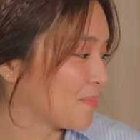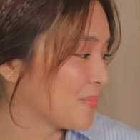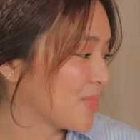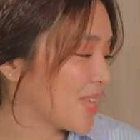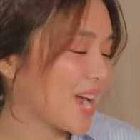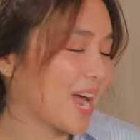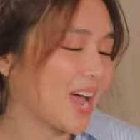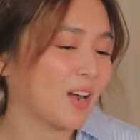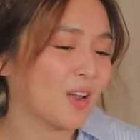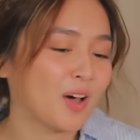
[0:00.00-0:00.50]

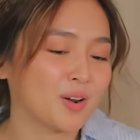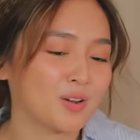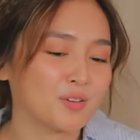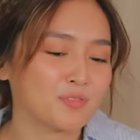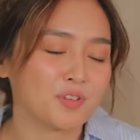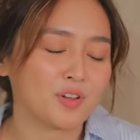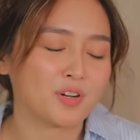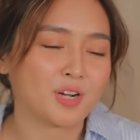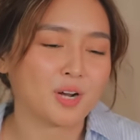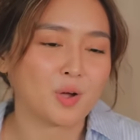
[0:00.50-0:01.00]
There, a lot
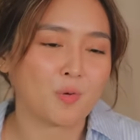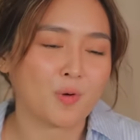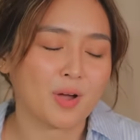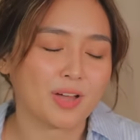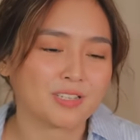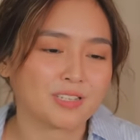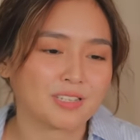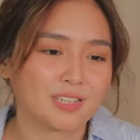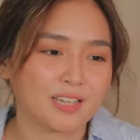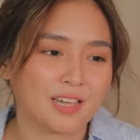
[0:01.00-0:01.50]
of you
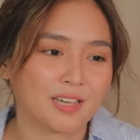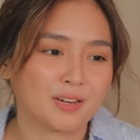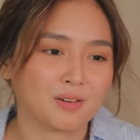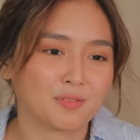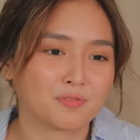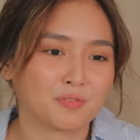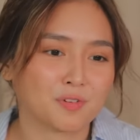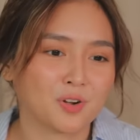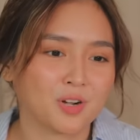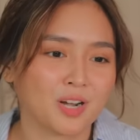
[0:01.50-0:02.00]
requested
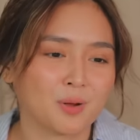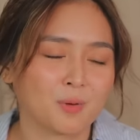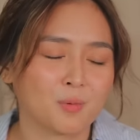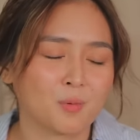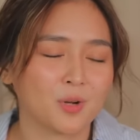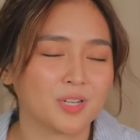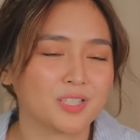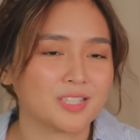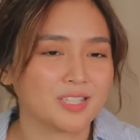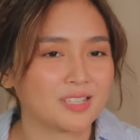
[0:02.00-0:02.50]
for a
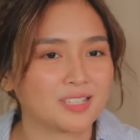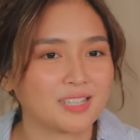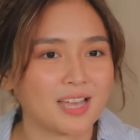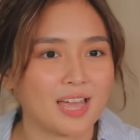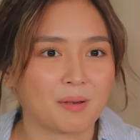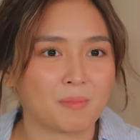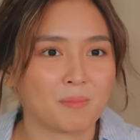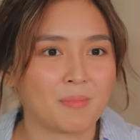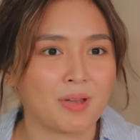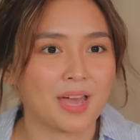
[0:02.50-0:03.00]
what's
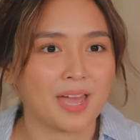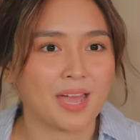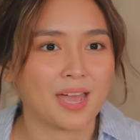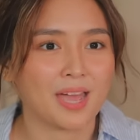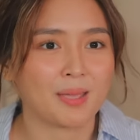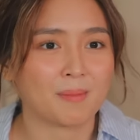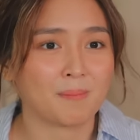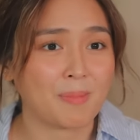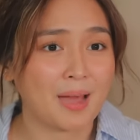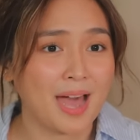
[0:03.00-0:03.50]
inside
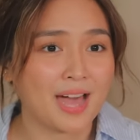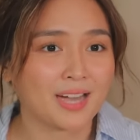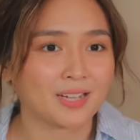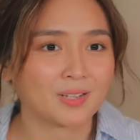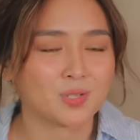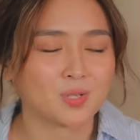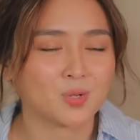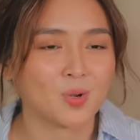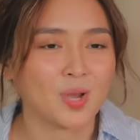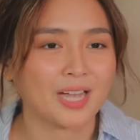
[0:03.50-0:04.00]
my
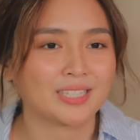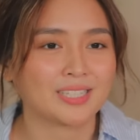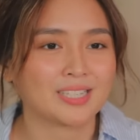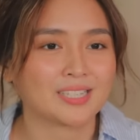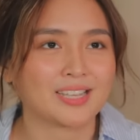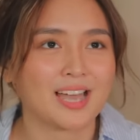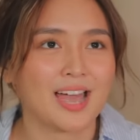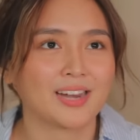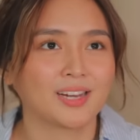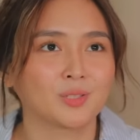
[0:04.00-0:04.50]
bag. So I
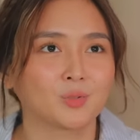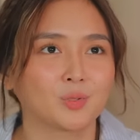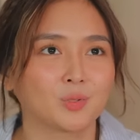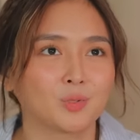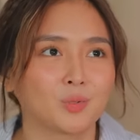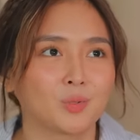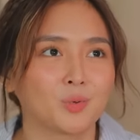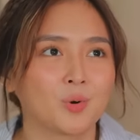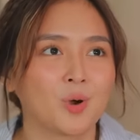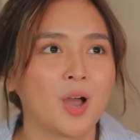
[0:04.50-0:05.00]
decided to
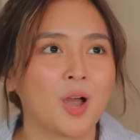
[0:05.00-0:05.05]
do